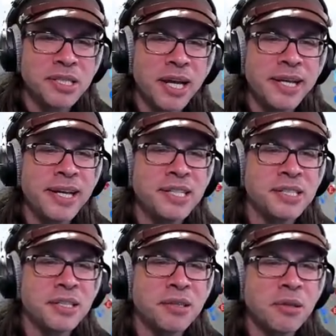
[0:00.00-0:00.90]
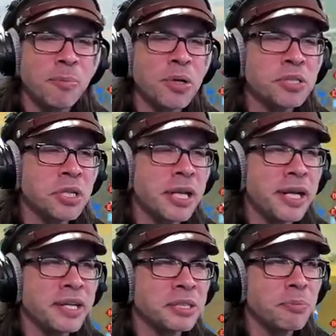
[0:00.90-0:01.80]
I ask the person that
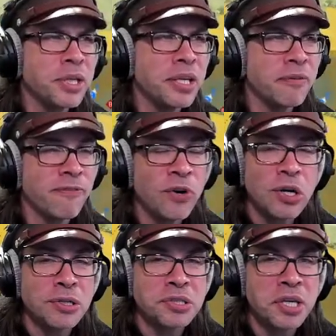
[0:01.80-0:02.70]
asked me first,